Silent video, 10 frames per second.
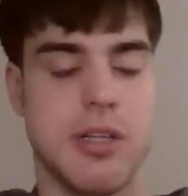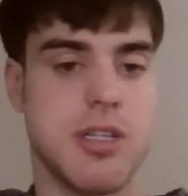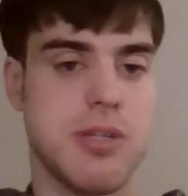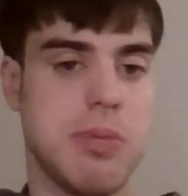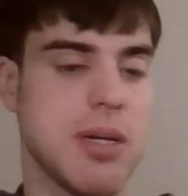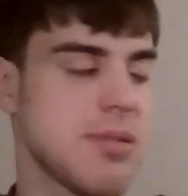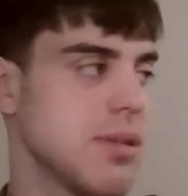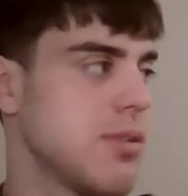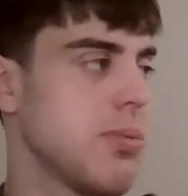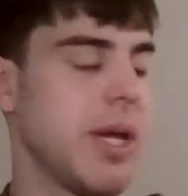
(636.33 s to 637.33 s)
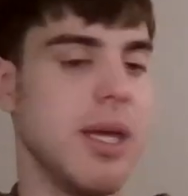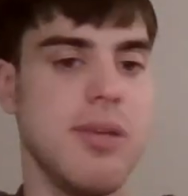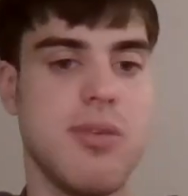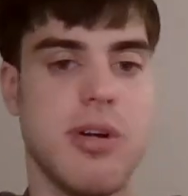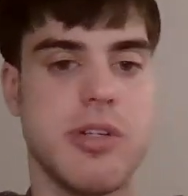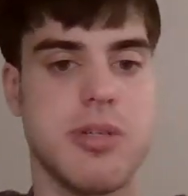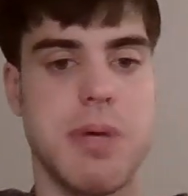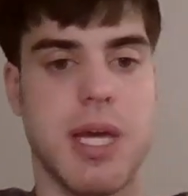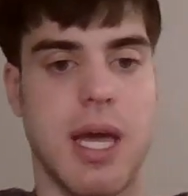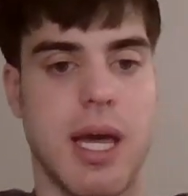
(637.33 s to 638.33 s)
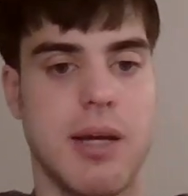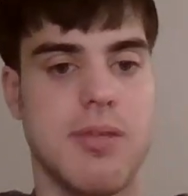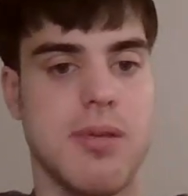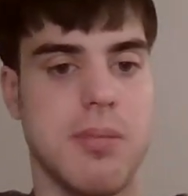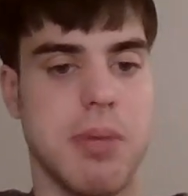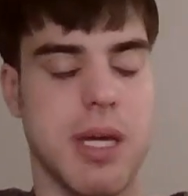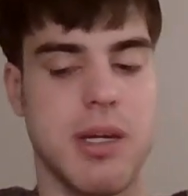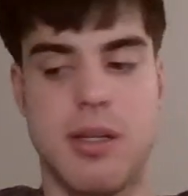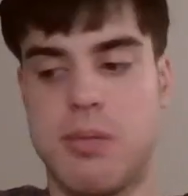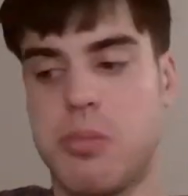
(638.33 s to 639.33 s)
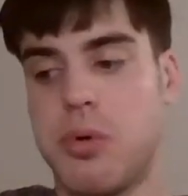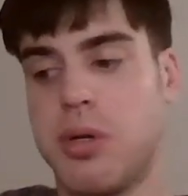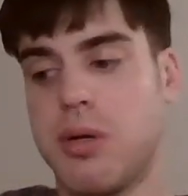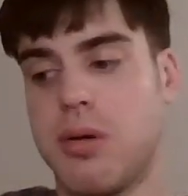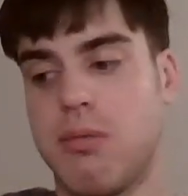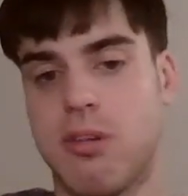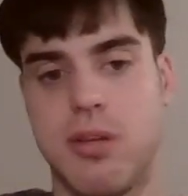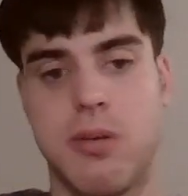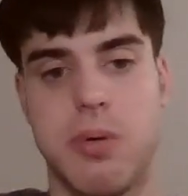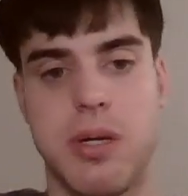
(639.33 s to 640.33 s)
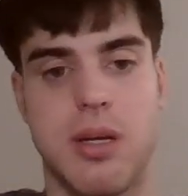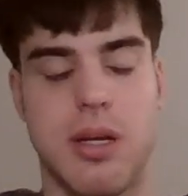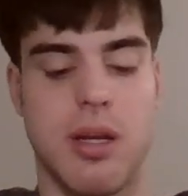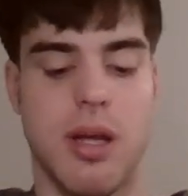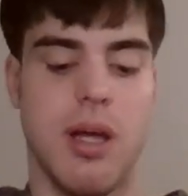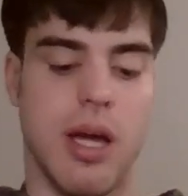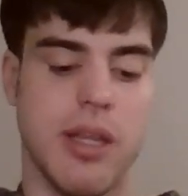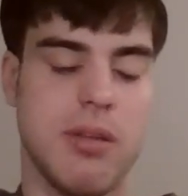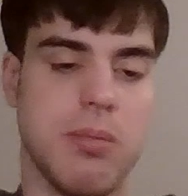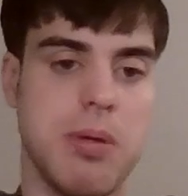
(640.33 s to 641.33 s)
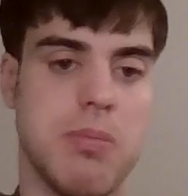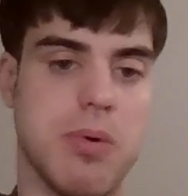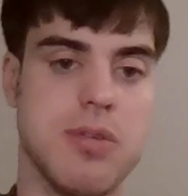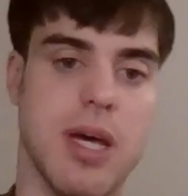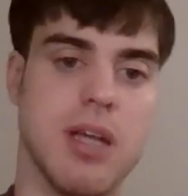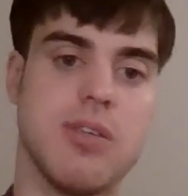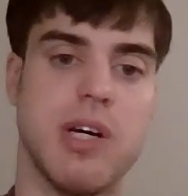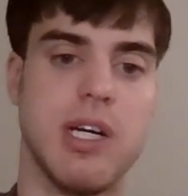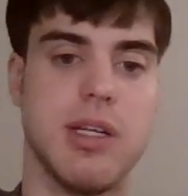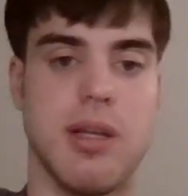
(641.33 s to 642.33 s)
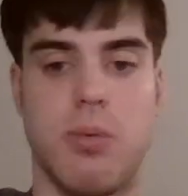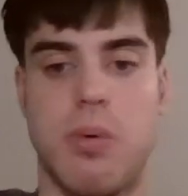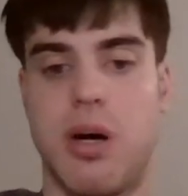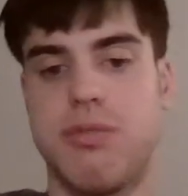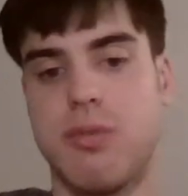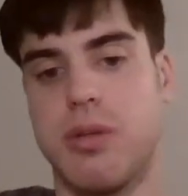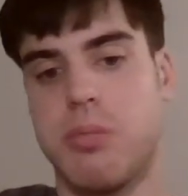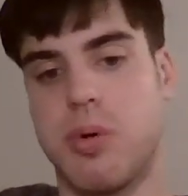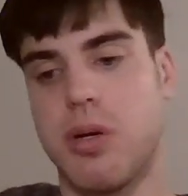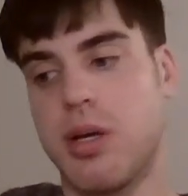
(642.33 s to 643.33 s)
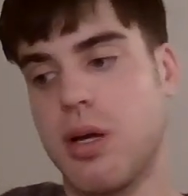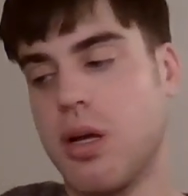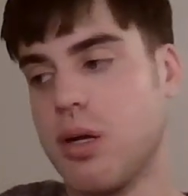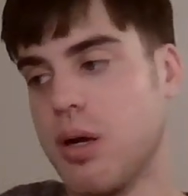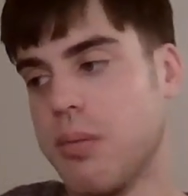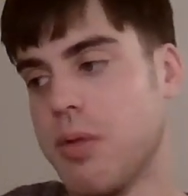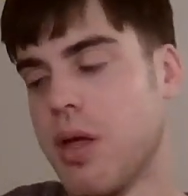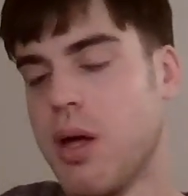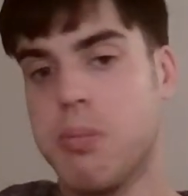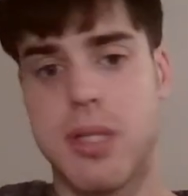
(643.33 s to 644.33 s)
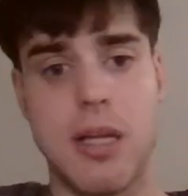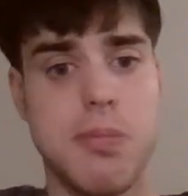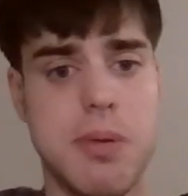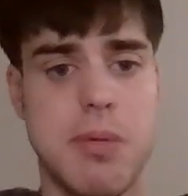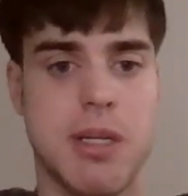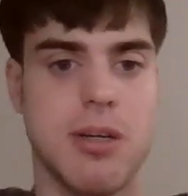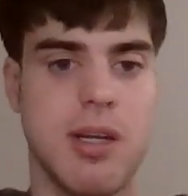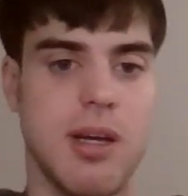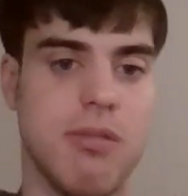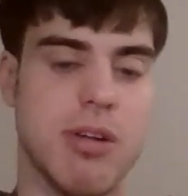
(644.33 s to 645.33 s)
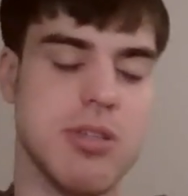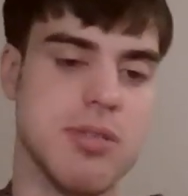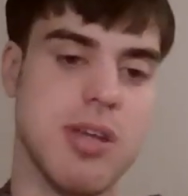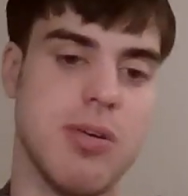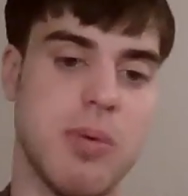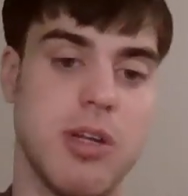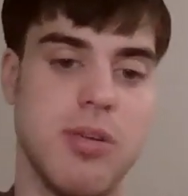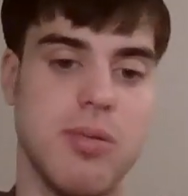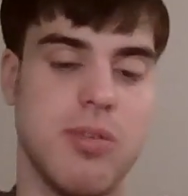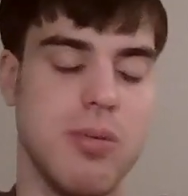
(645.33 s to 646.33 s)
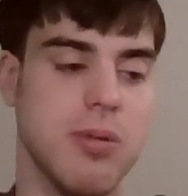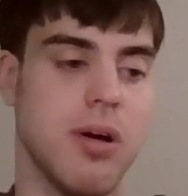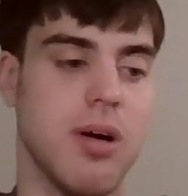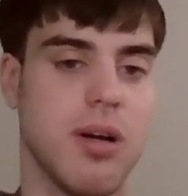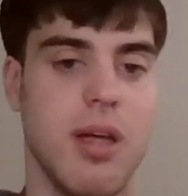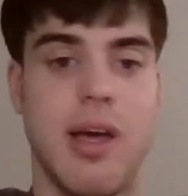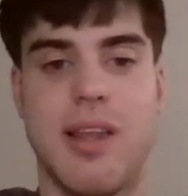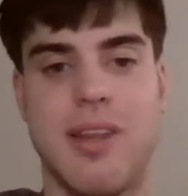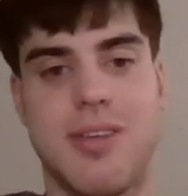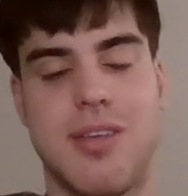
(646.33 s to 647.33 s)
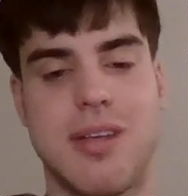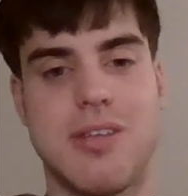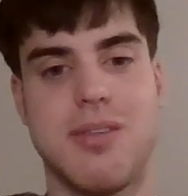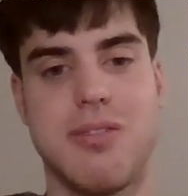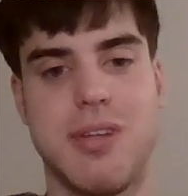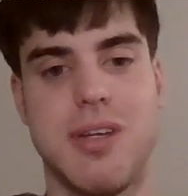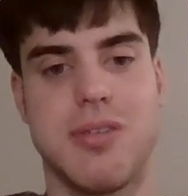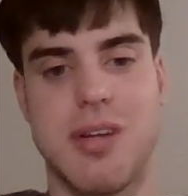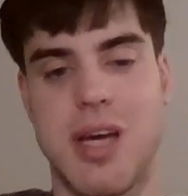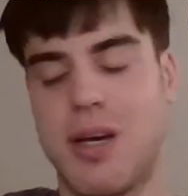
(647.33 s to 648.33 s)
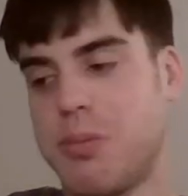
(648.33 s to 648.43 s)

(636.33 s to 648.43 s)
It's just because it's way easier to just make eggs and bacon in the morning really quick, and I think they'll be more satisfying than a waffle in the morning. But that's been my cooking adventures. I don't want to do too long. That's the video today.